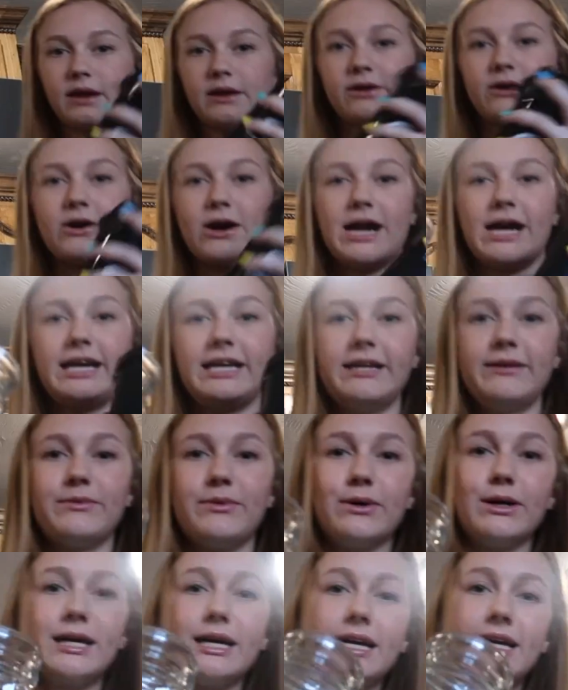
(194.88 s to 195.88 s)
I'm gonna go ahead and
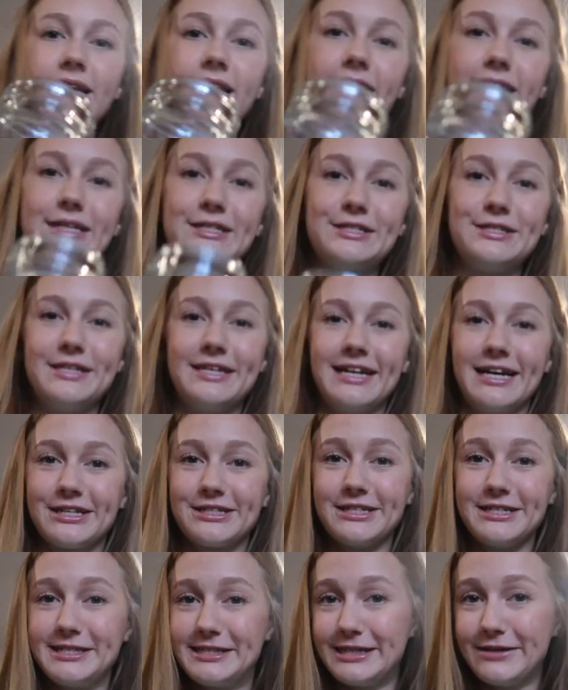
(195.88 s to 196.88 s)
pour it in here so you can
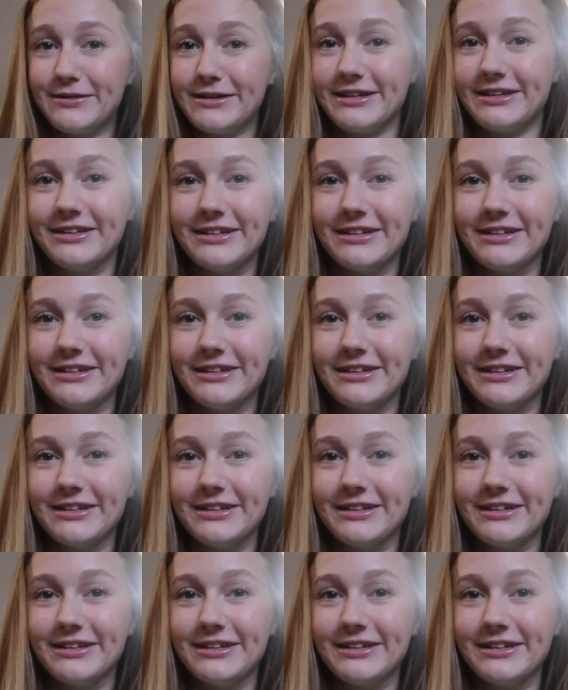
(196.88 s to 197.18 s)
actually see what